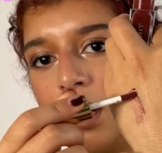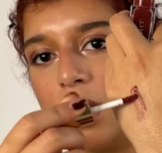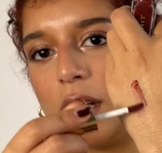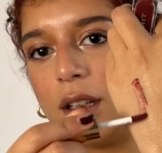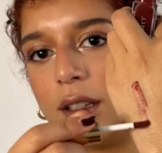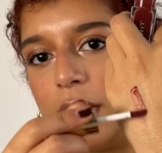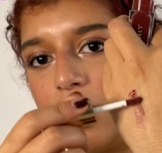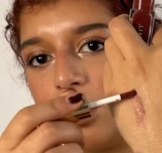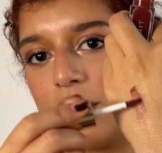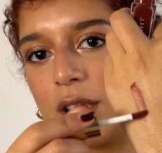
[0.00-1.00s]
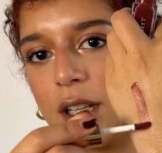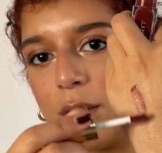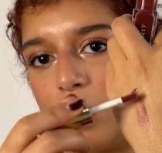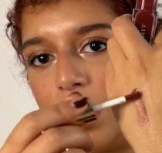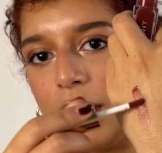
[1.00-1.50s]
and they're just like
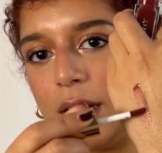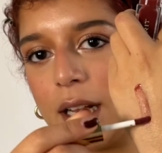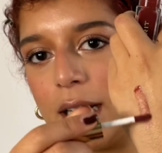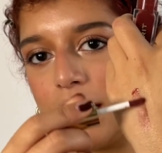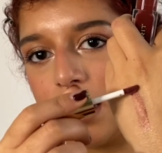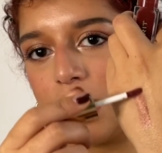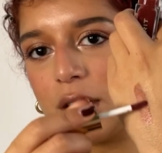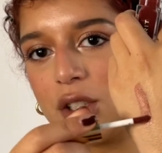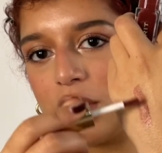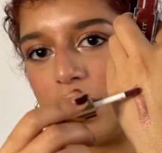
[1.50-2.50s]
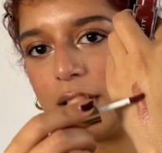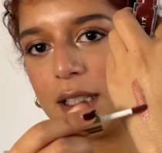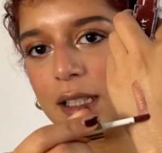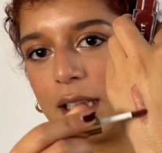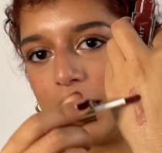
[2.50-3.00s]
really nice shade
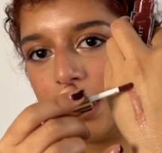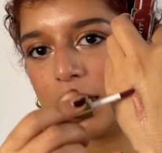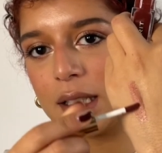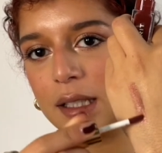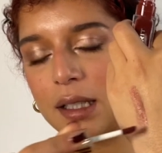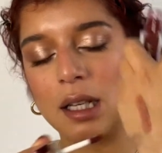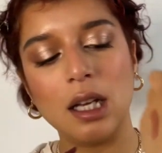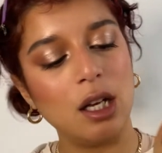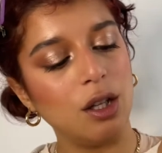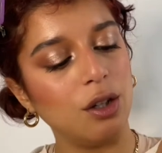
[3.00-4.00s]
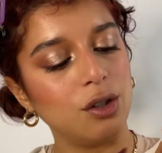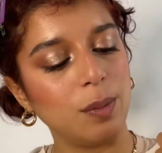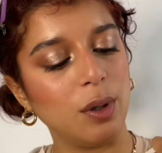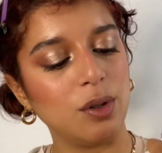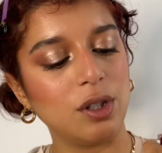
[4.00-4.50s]
slicks. They're
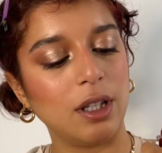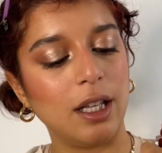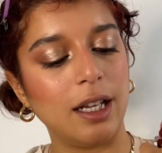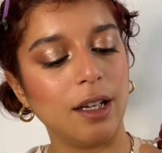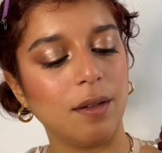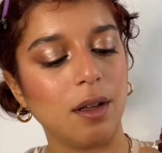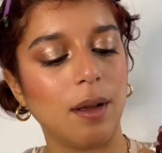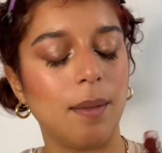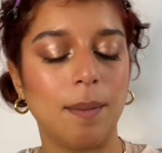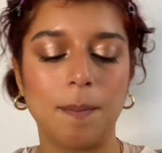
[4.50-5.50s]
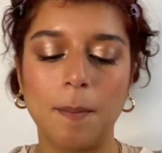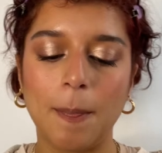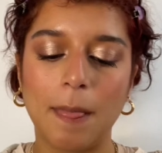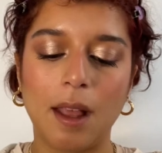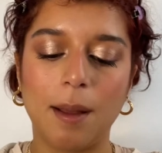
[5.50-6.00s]
supposed to like
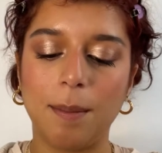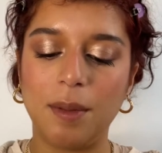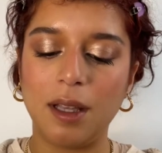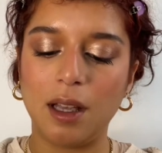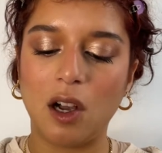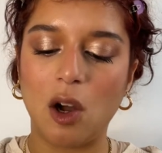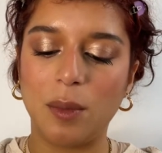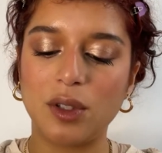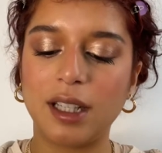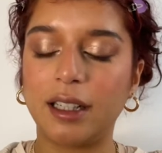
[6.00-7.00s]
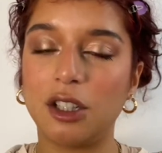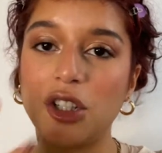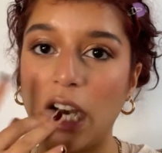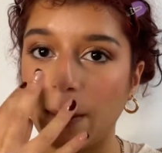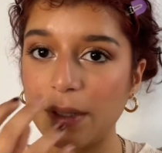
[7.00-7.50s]
be almost like a
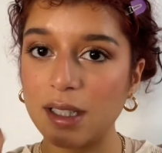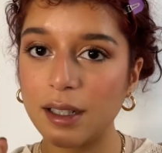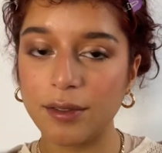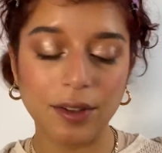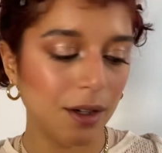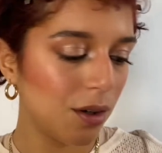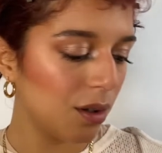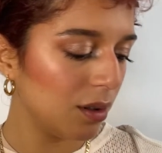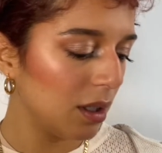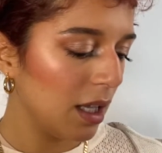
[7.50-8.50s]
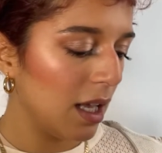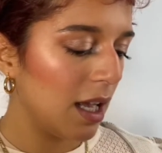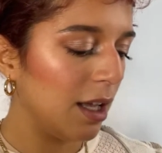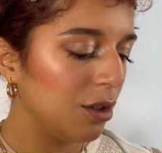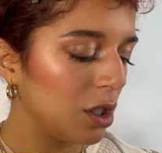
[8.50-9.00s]
chapstick feel
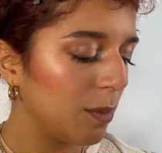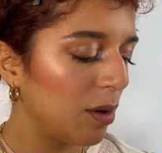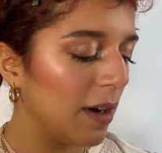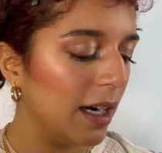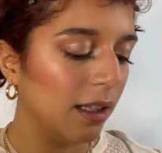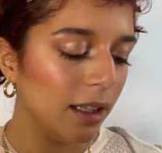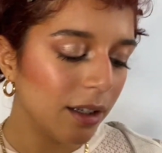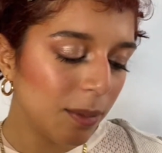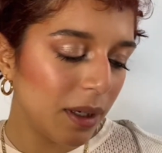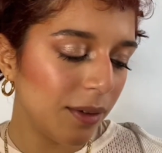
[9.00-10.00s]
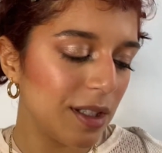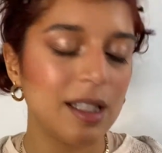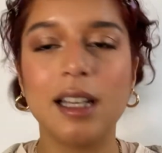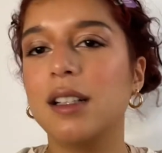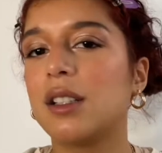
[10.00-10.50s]
and just provide a little bit of a
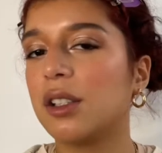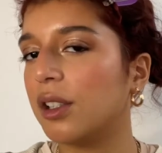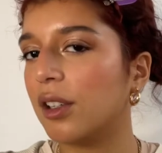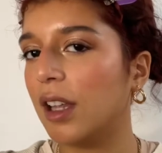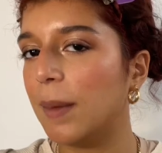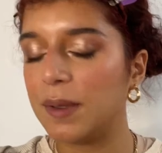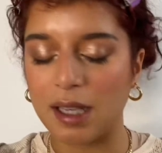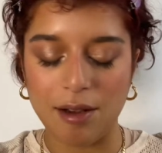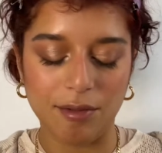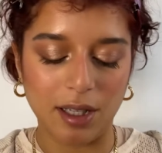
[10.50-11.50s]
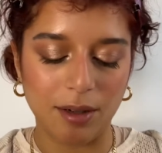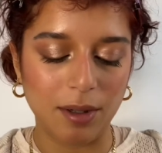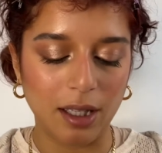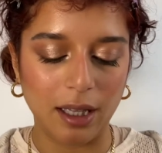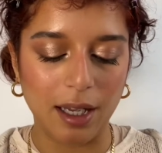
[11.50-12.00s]
tint to your lips. I
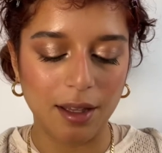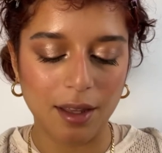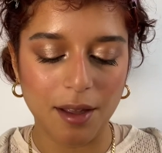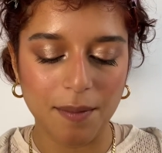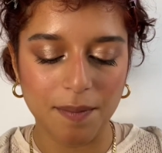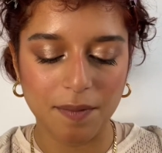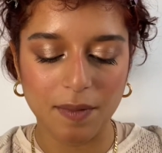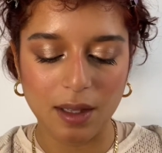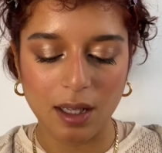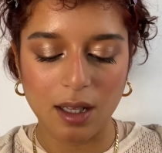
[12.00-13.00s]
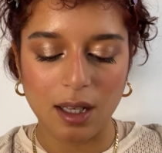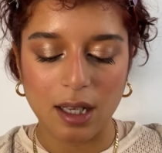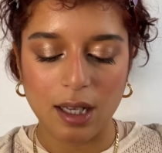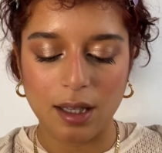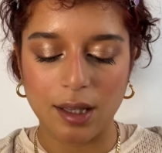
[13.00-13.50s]
really like them.
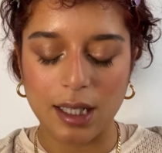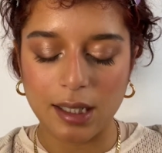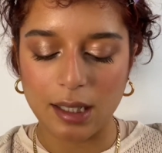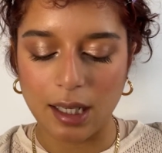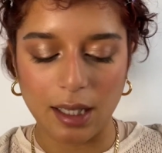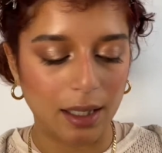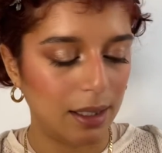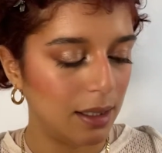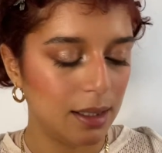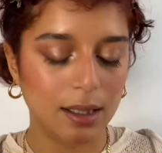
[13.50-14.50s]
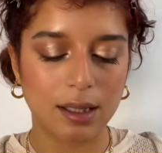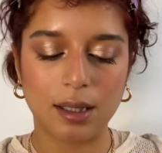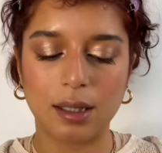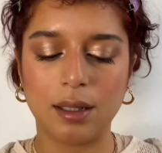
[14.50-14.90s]
This is